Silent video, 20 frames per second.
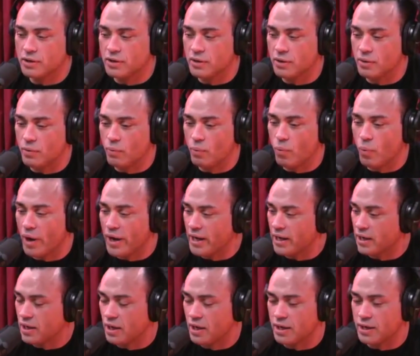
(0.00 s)

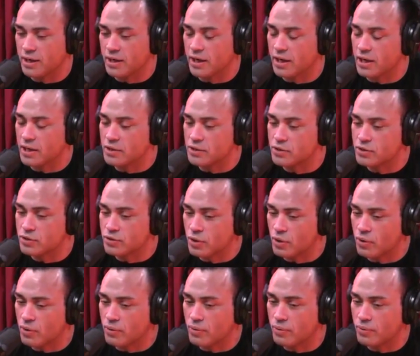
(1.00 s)
weight cutting is
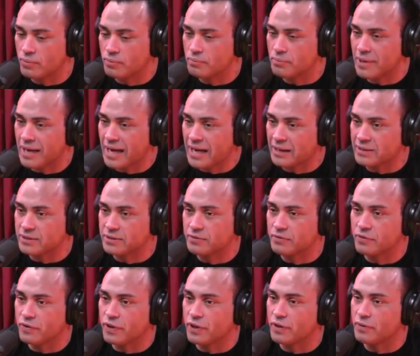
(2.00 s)
so
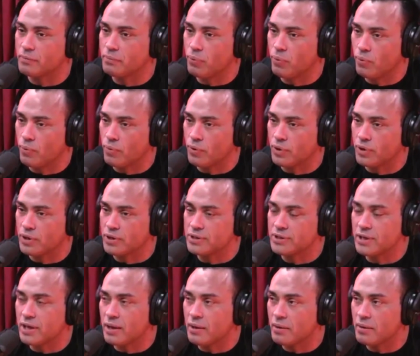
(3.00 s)
massively important
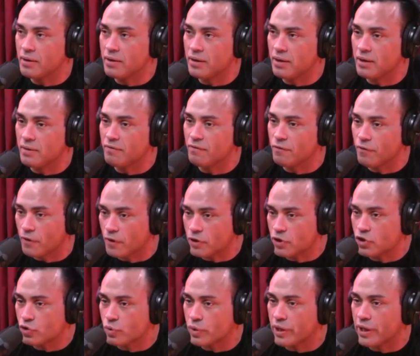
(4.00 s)
to
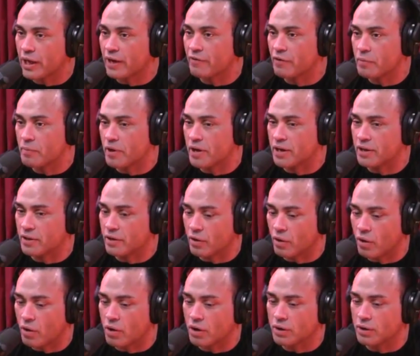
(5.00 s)
virtually everybody. There
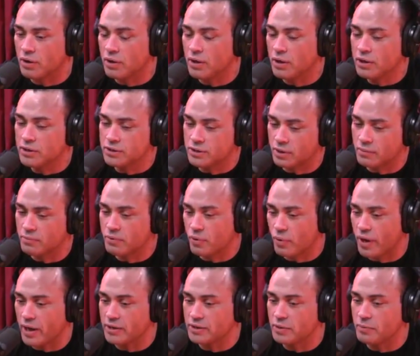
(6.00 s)
are some
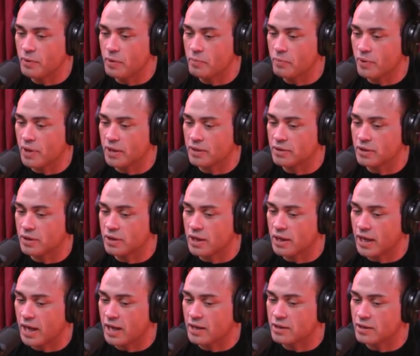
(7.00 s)
crazy people out there
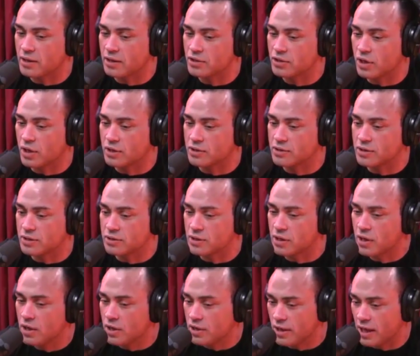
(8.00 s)
like Anthony Johnson.
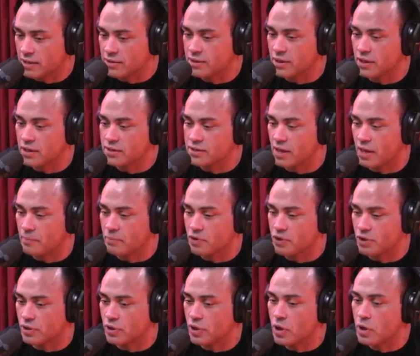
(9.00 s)
That's the
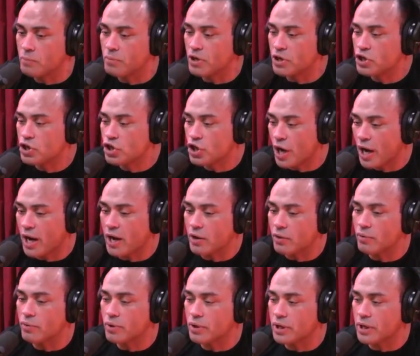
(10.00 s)
exception. But
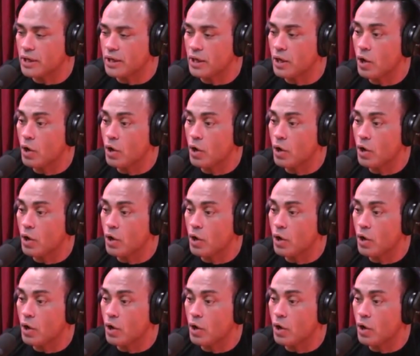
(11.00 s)
generally,